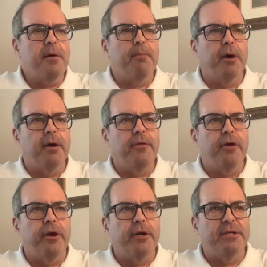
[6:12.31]
But
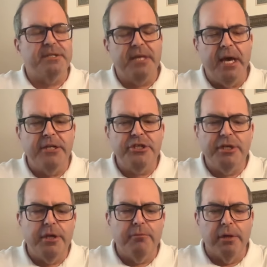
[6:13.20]
there is
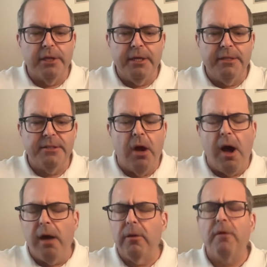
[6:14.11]
tension and release
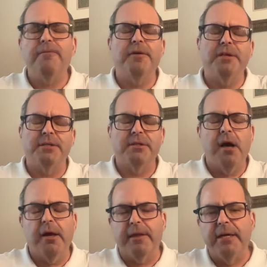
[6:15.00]
all over this
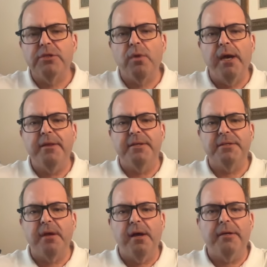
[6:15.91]
song. That's why this
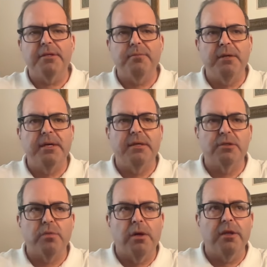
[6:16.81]
song, to me,
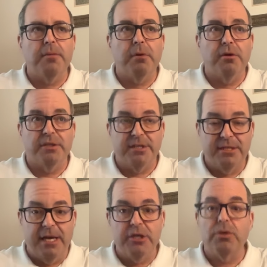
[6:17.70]
is one of the most
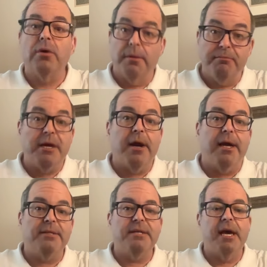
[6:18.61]
sensual, and dare
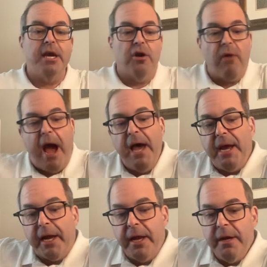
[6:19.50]
I say,
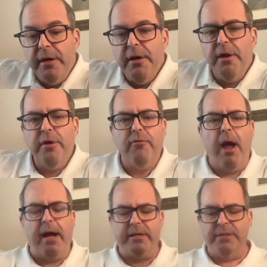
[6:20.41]
erotic
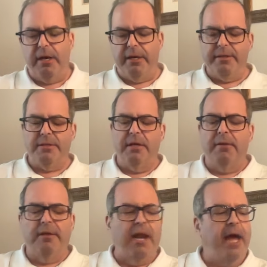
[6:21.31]
rock songs
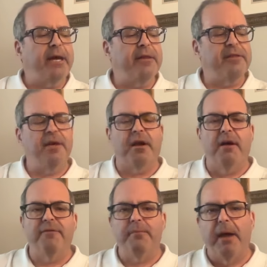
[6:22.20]
that I can think
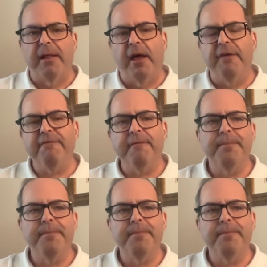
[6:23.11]
of in my life.